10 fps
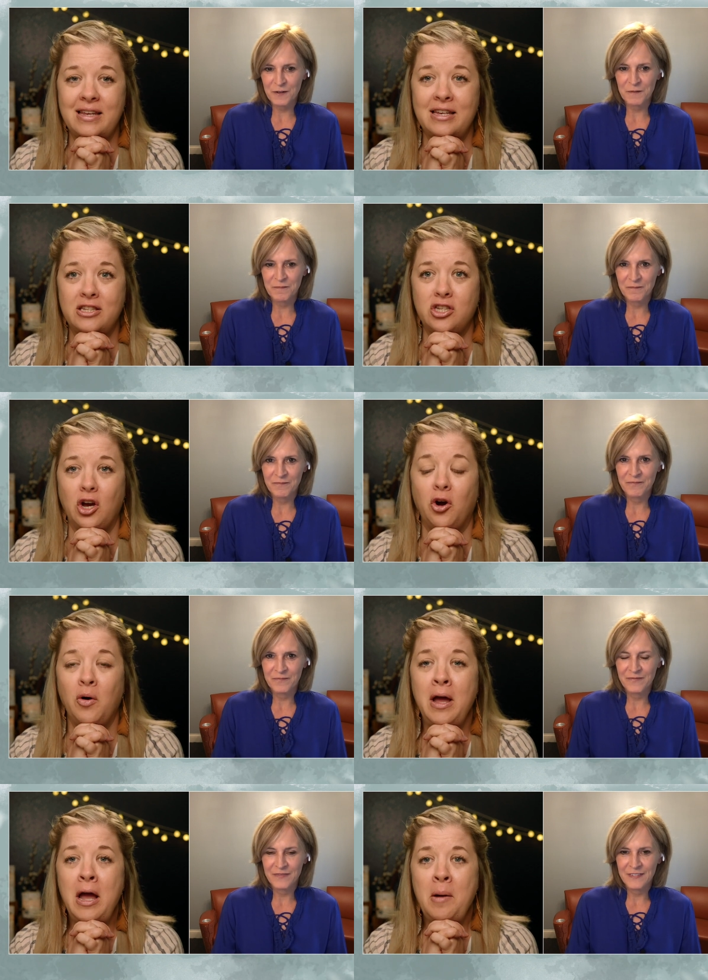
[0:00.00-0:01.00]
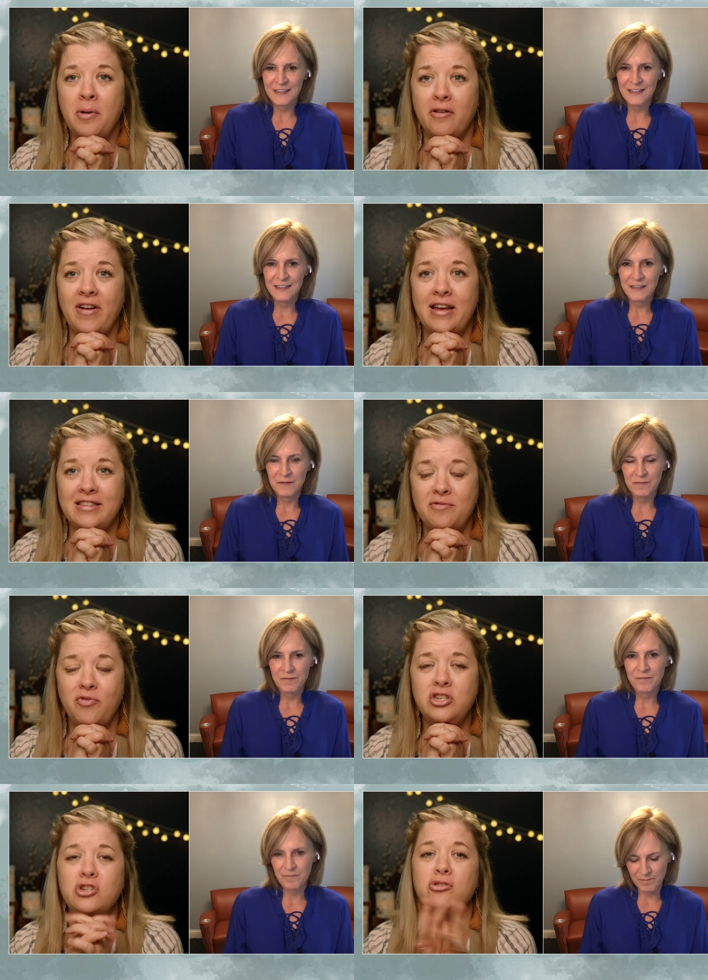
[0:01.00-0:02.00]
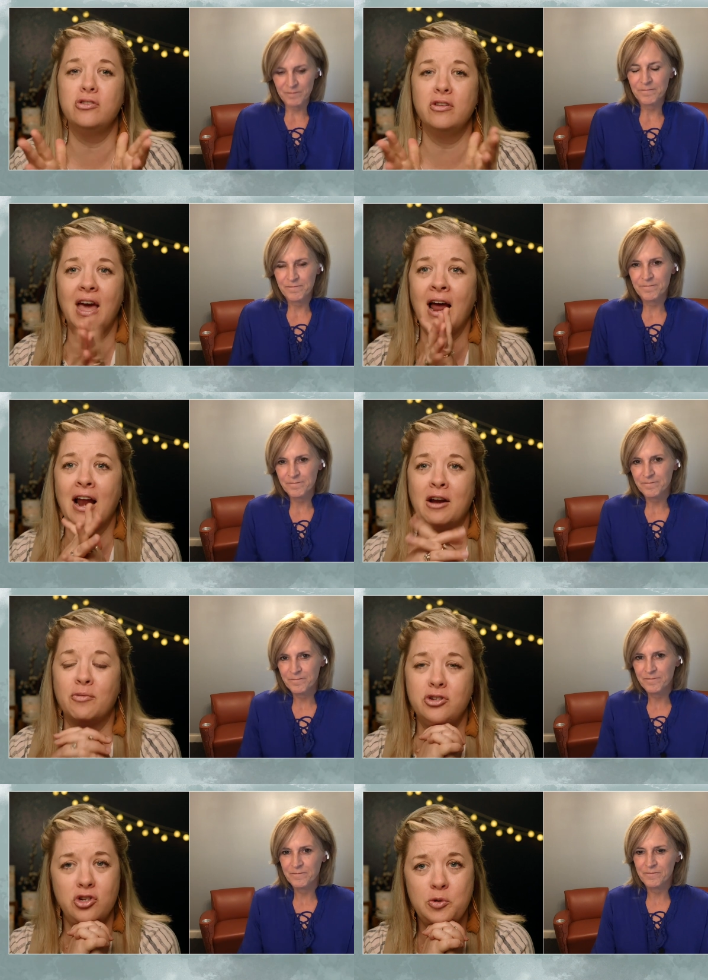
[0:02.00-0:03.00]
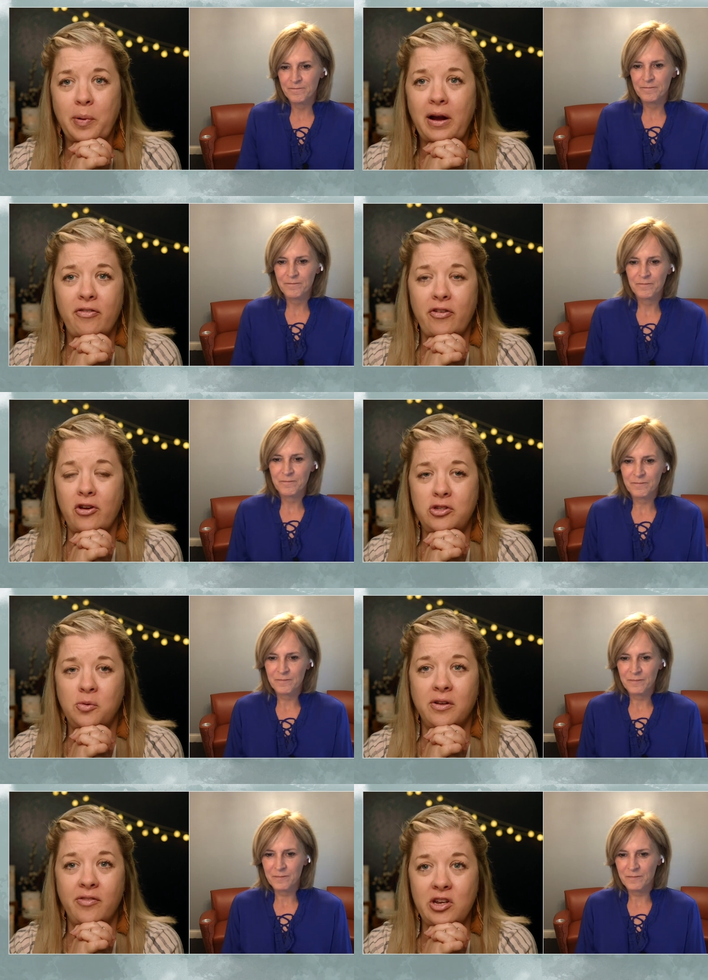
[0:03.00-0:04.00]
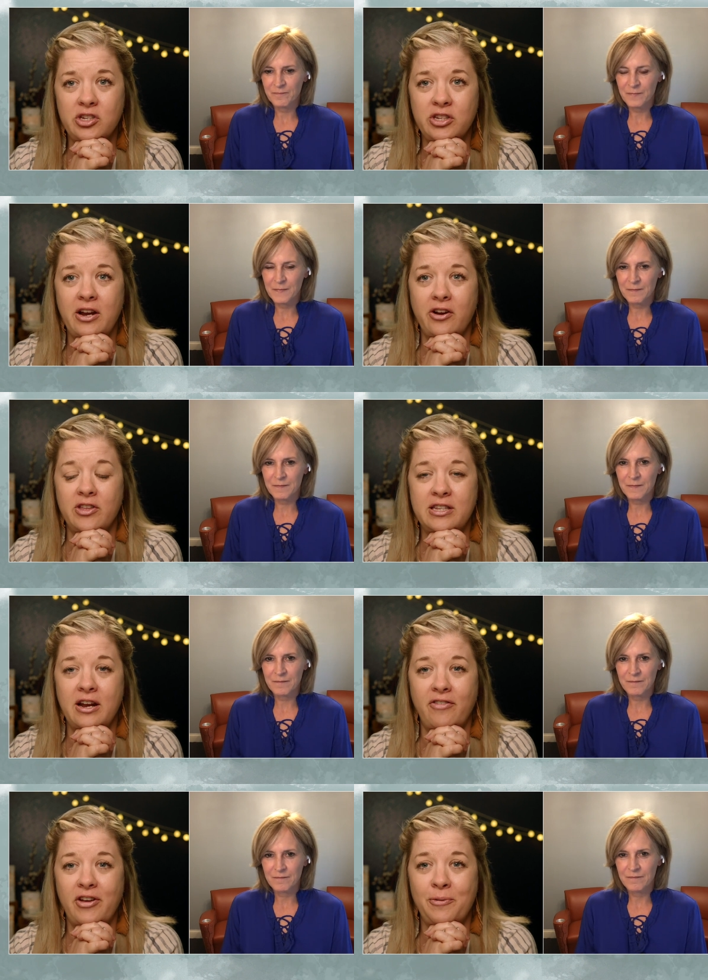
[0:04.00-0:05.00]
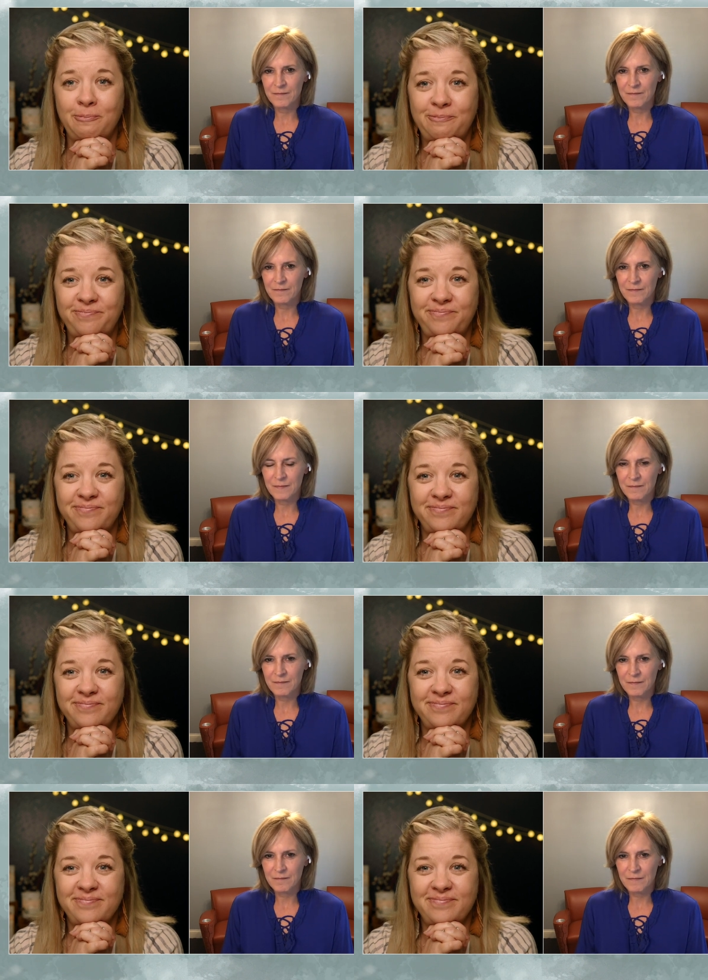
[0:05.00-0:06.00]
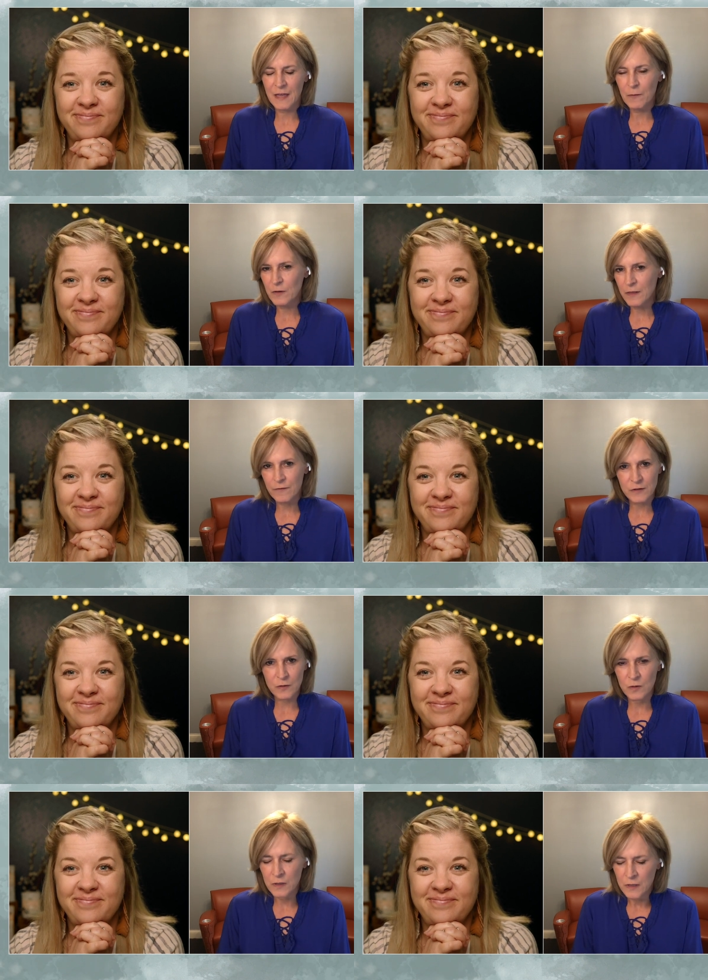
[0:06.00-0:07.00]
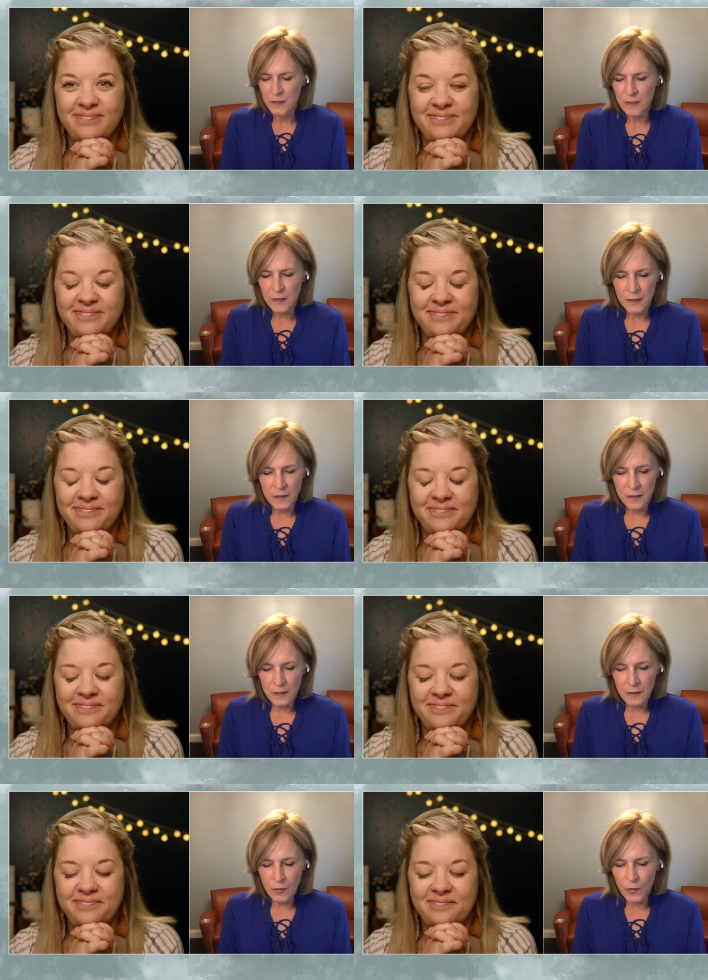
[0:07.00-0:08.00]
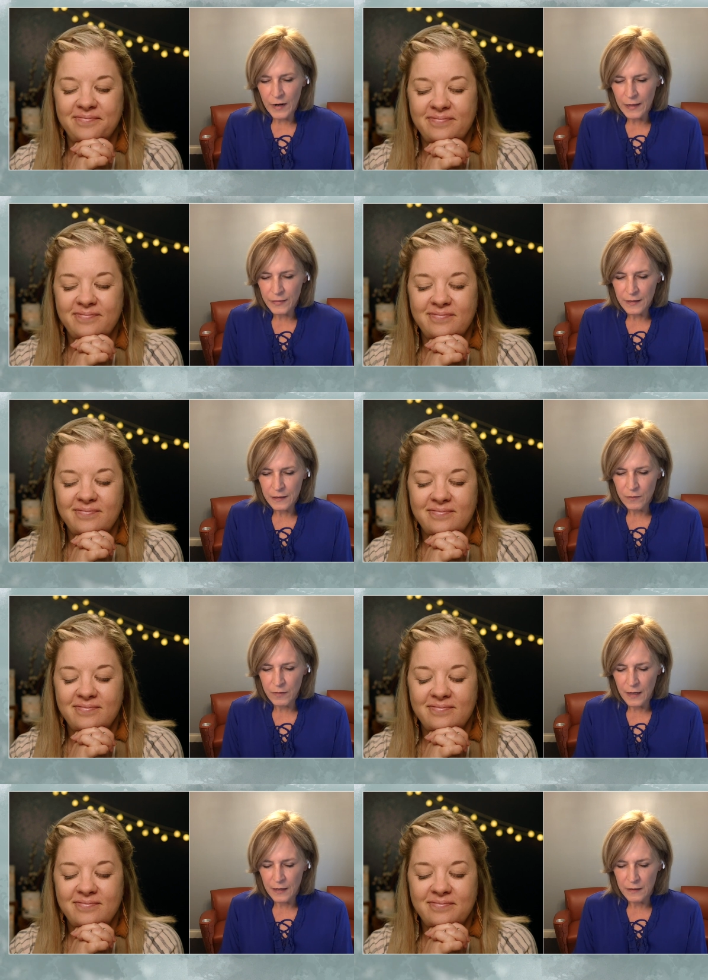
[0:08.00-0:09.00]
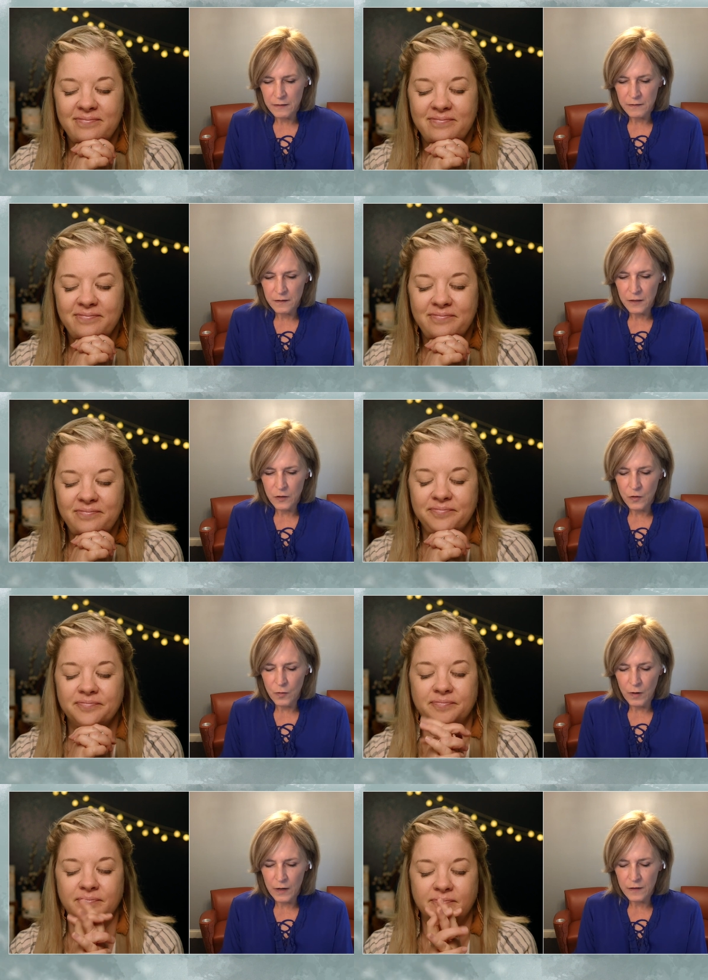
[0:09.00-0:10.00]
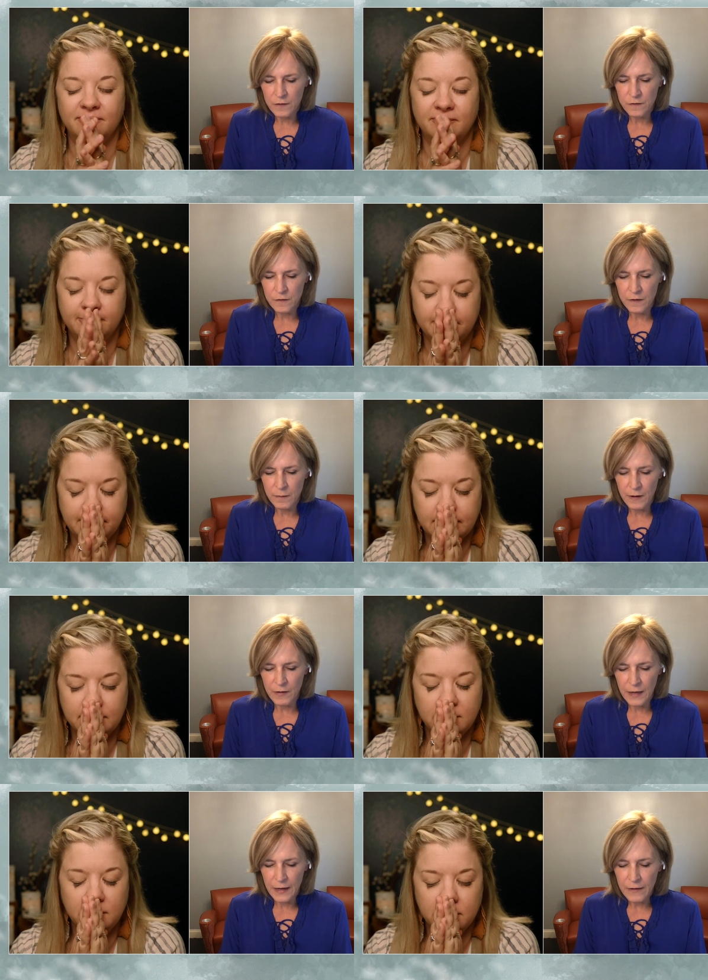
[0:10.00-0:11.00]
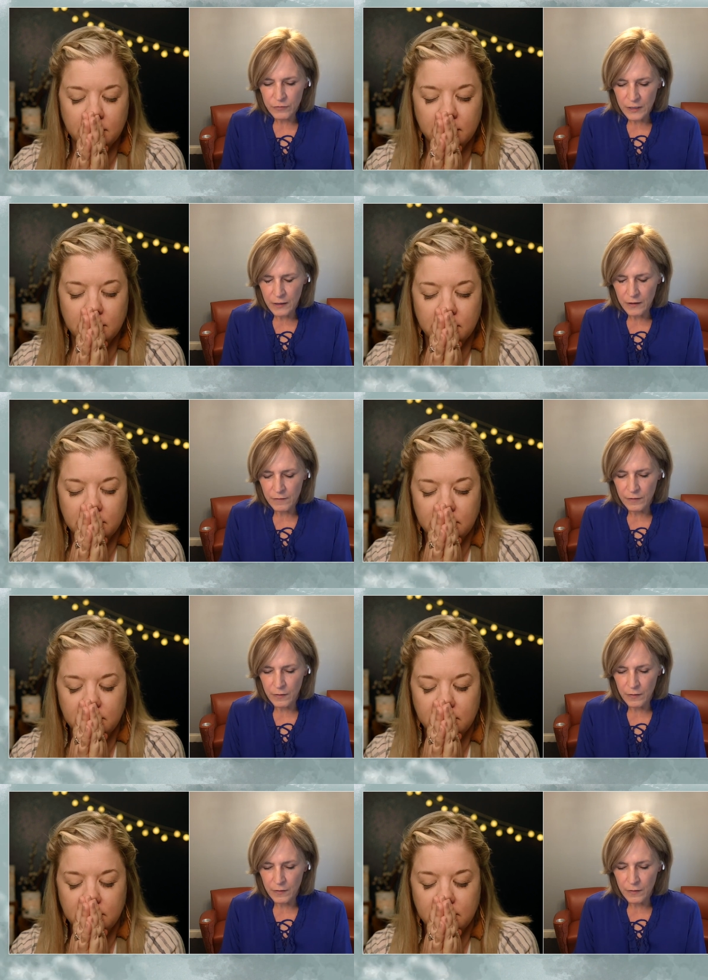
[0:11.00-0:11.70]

Speaker 1: is so pervasive. Would you do that honor? Would you just pray for those who will eventually hear this interview?
Speaker 2: I would love to. Lord, I thank you that you are concerned about every area of our